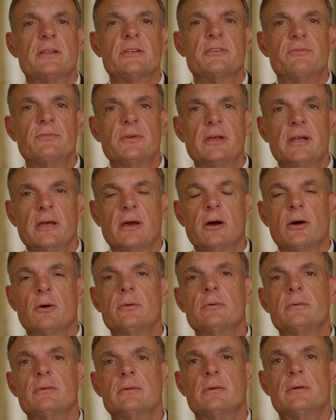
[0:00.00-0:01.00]
this
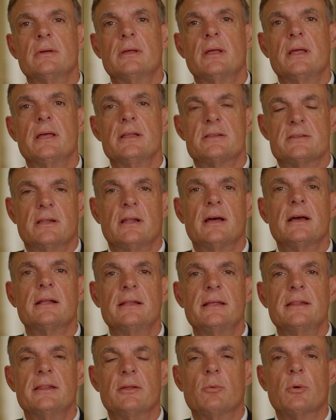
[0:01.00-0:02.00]
video, it's
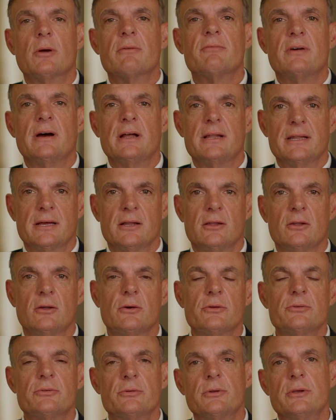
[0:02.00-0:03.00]
likely that we're filing a
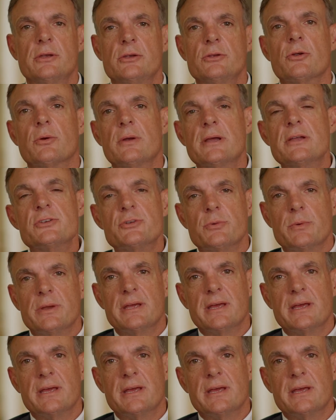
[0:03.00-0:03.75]
lawsuit in your injury